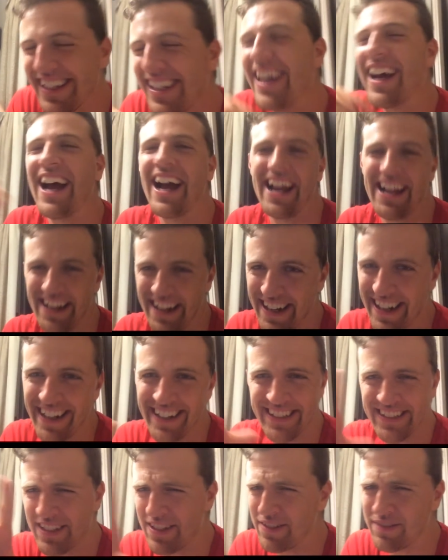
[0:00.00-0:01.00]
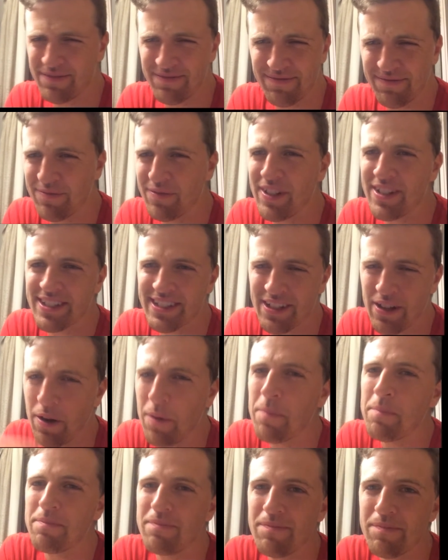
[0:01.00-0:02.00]
Alright, alright, so let's
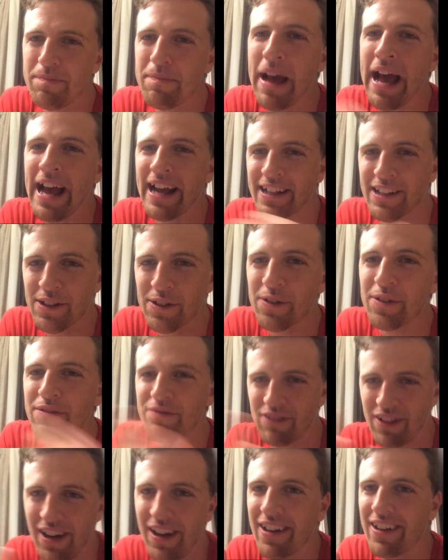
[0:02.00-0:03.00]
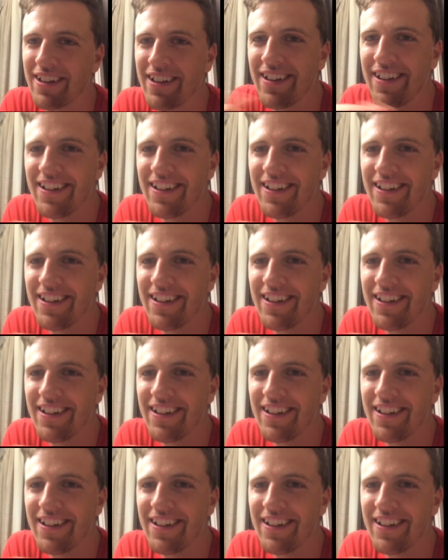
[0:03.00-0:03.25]
go back to the vlog.